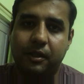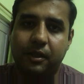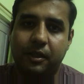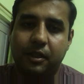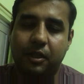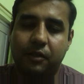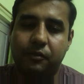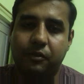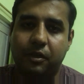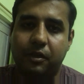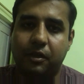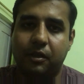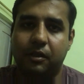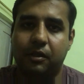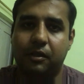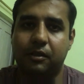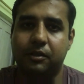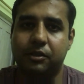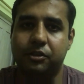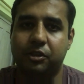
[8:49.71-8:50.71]
And after
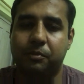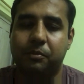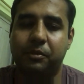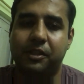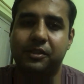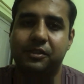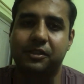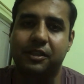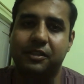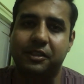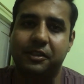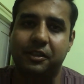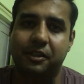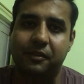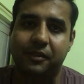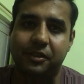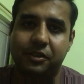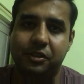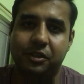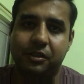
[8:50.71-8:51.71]
Shabir sir's
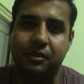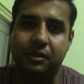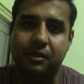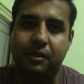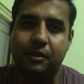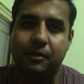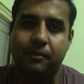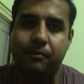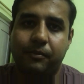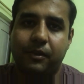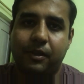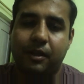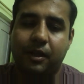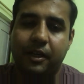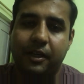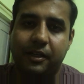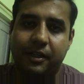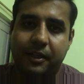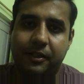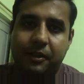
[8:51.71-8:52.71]
intervention,
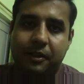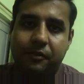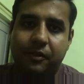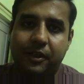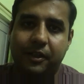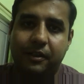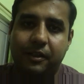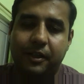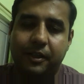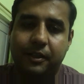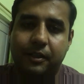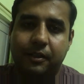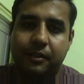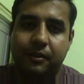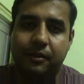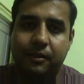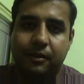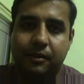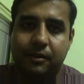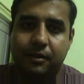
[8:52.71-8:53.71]
I rectified that.
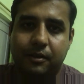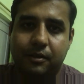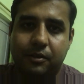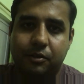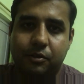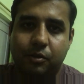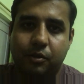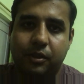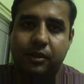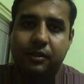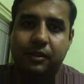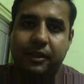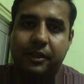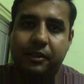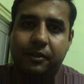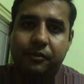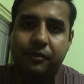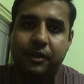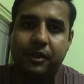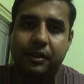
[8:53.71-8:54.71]
So in
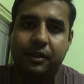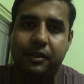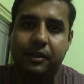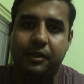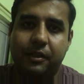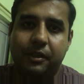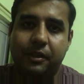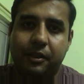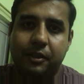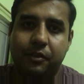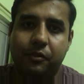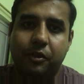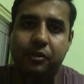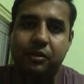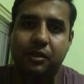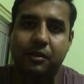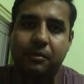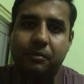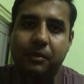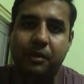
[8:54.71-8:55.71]
that way, it
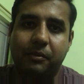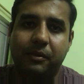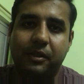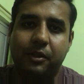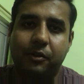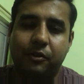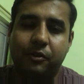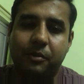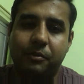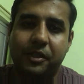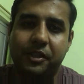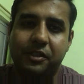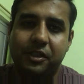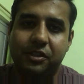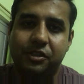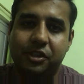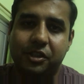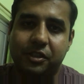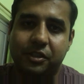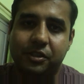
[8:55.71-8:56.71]
was a, I mean, it was a
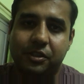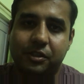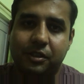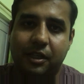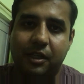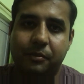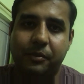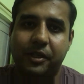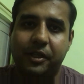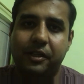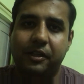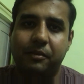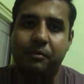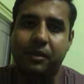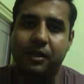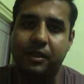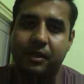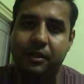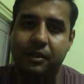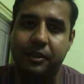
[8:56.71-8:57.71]
major change I made in
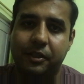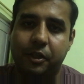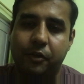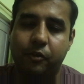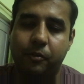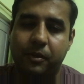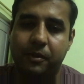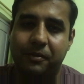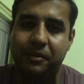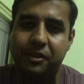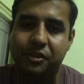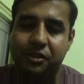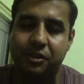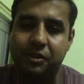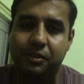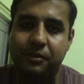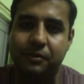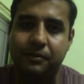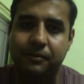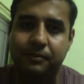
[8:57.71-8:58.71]
my interview preparation.